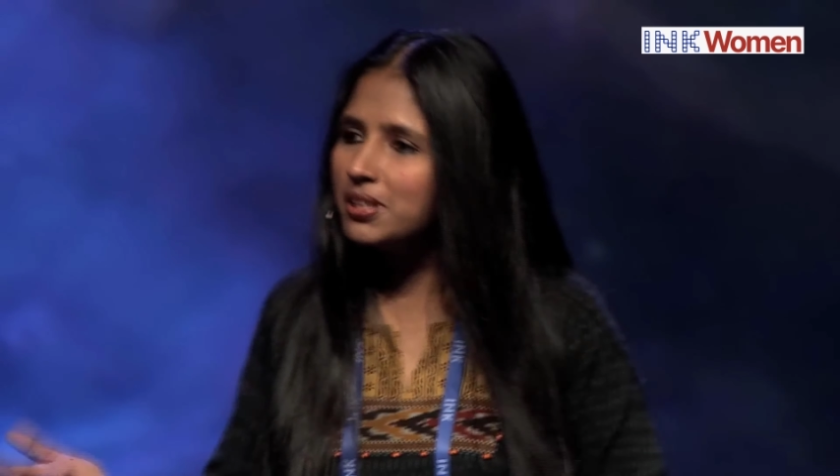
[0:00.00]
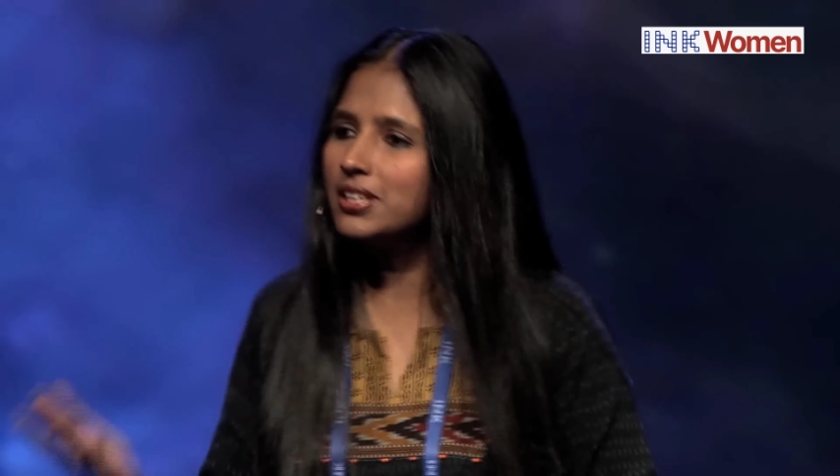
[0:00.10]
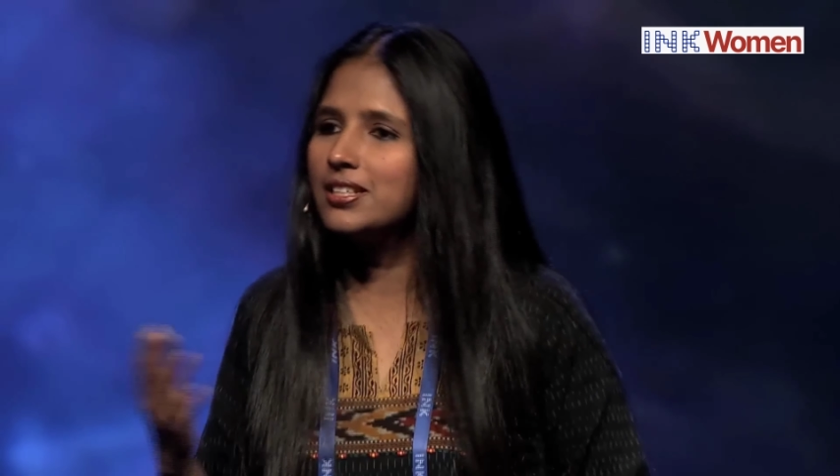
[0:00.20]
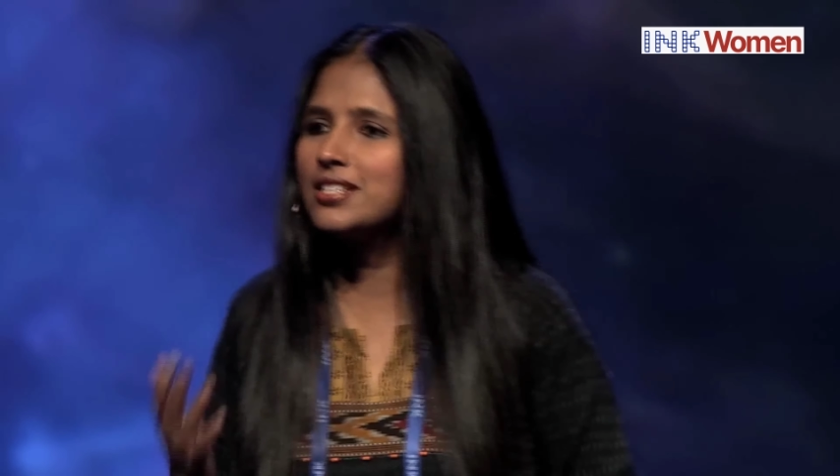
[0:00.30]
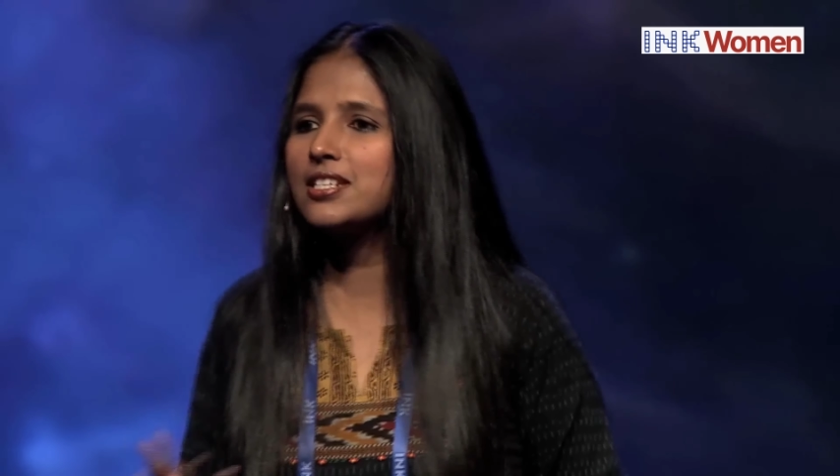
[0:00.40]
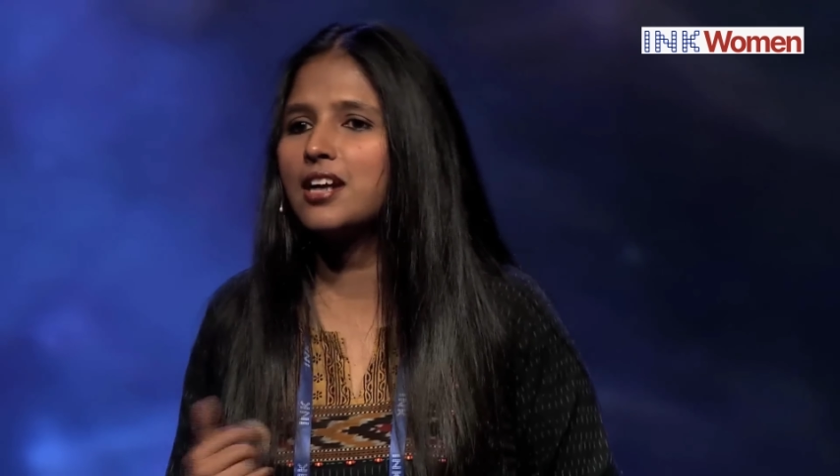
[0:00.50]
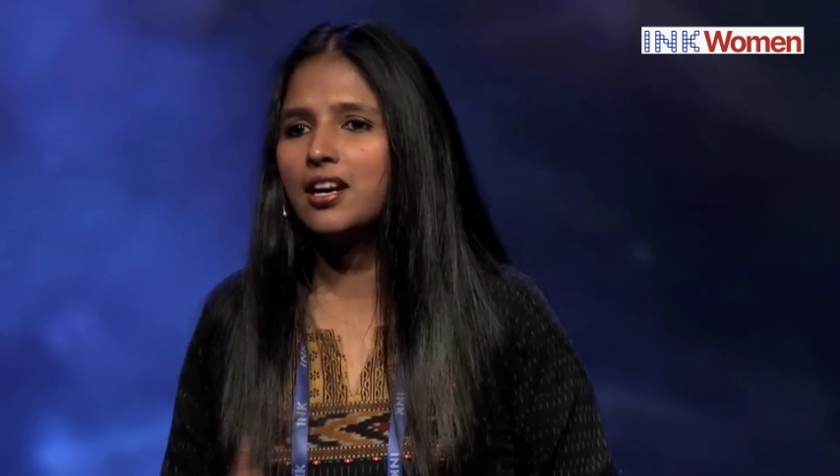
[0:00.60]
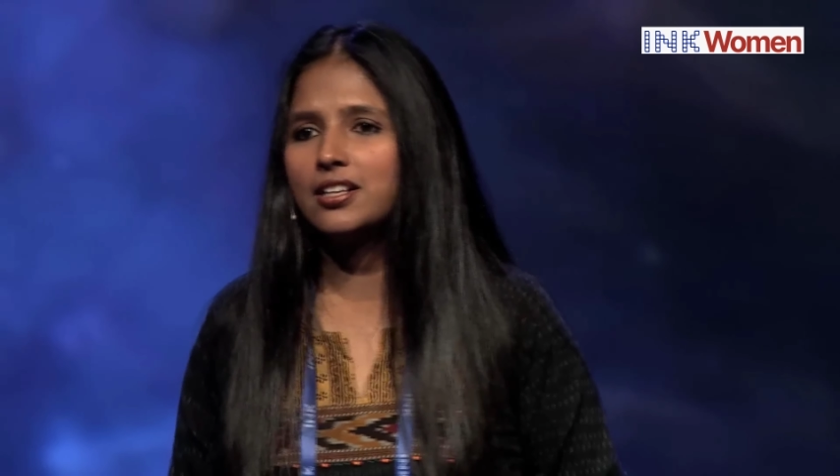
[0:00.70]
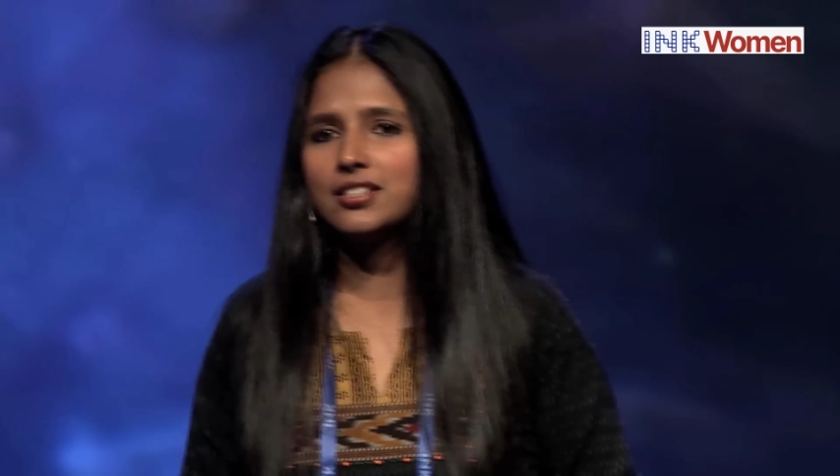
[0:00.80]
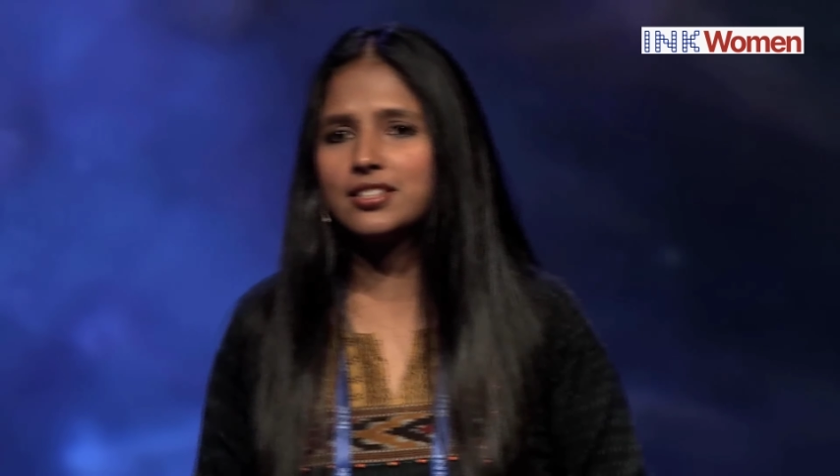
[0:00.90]
billion
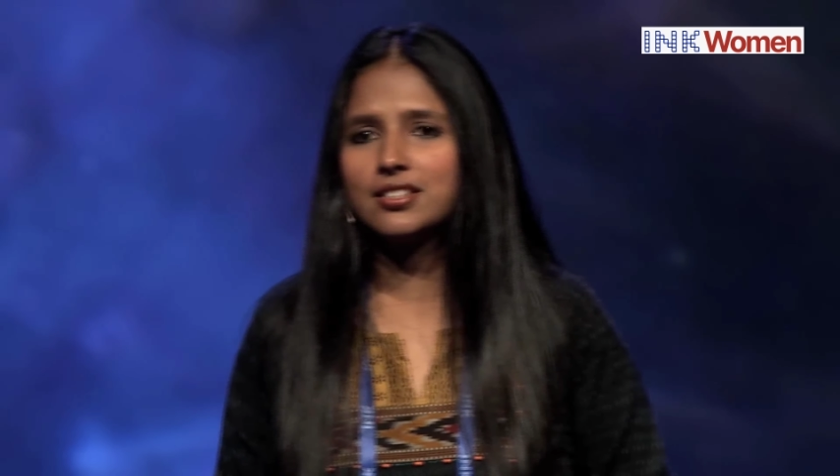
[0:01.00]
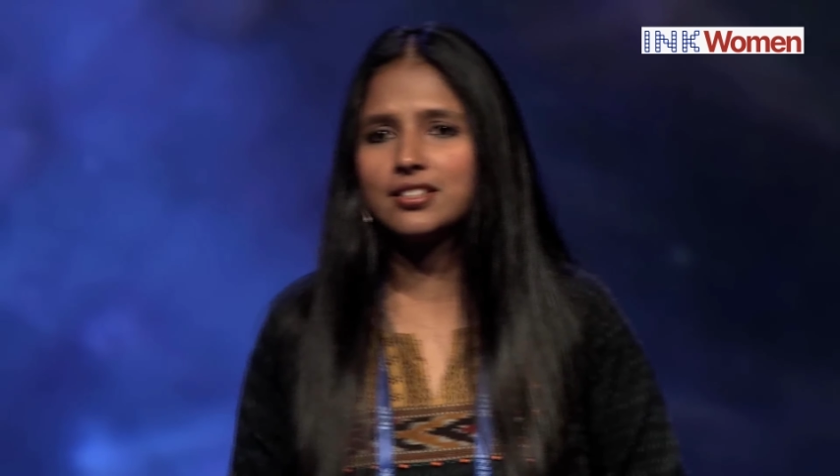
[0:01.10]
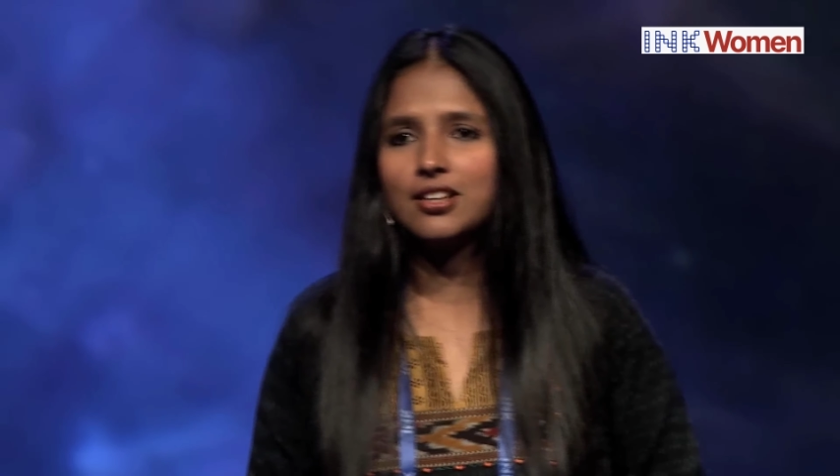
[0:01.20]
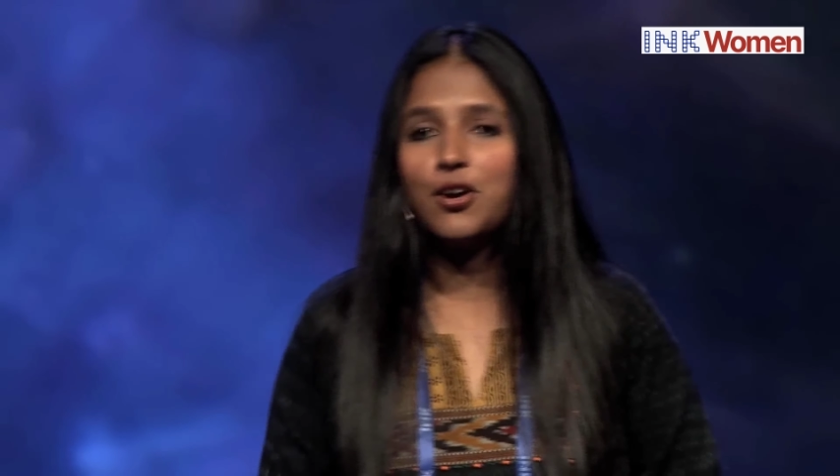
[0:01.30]
stars.